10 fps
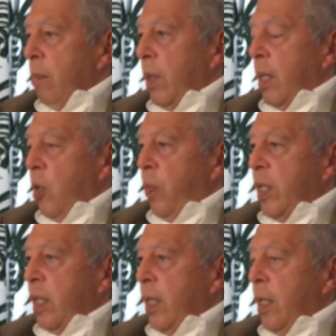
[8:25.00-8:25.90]
But
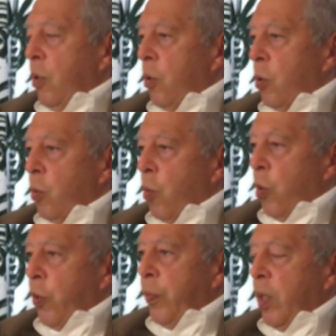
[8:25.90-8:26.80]
Cleopatra didn't go to
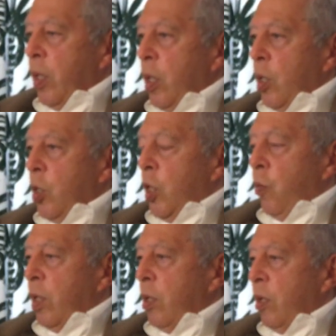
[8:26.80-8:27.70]
war. She
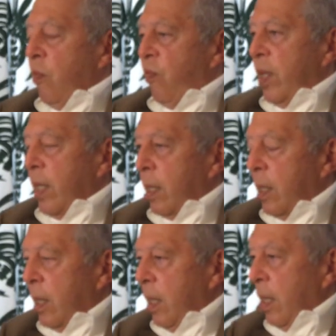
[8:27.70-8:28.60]
went on her fleet
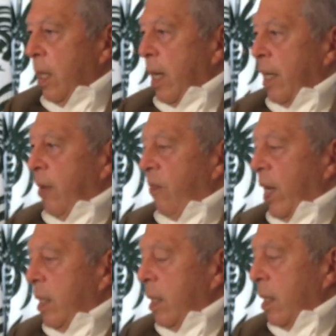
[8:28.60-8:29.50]
and
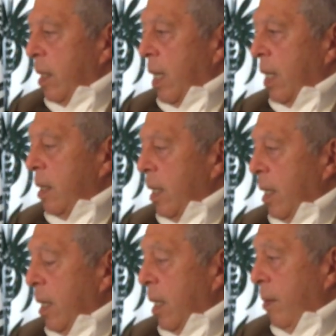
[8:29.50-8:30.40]
invited
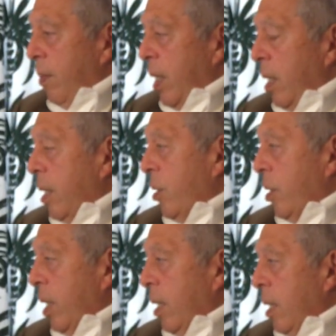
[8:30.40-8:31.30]
Antony and many other
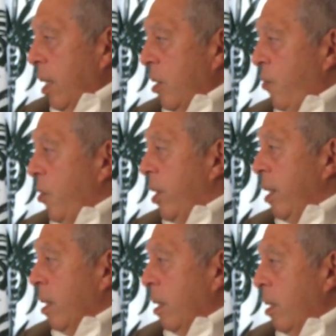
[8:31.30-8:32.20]
Greek leaders for
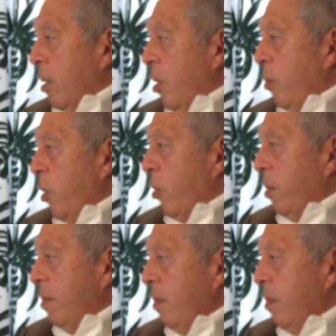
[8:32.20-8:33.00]
dinner on her boat.